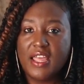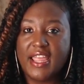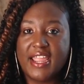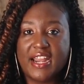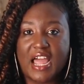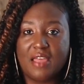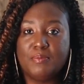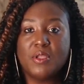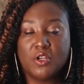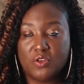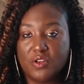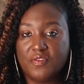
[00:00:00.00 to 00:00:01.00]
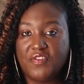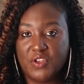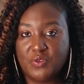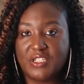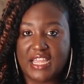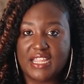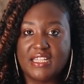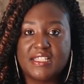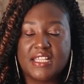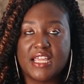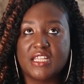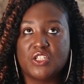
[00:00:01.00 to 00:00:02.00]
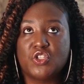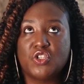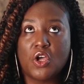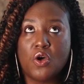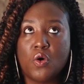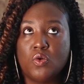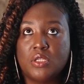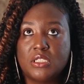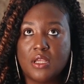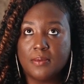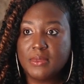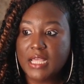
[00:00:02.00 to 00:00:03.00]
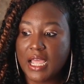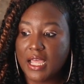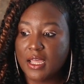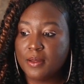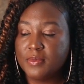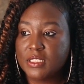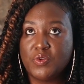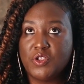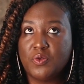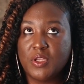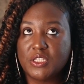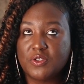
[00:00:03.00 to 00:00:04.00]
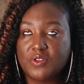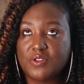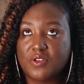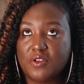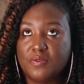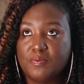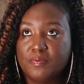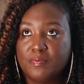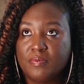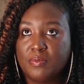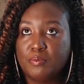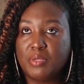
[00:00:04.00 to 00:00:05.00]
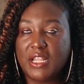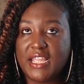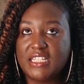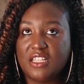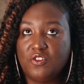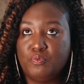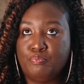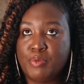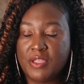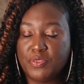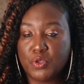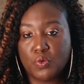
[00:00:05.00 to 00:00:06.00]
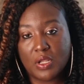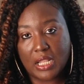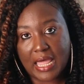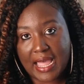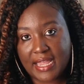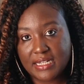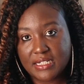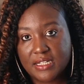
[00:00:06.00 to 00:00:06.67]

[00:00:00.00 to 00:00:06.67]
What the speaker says: And I've been on a few dates. And so sometimes when you get to a certain place and you've been through a lot,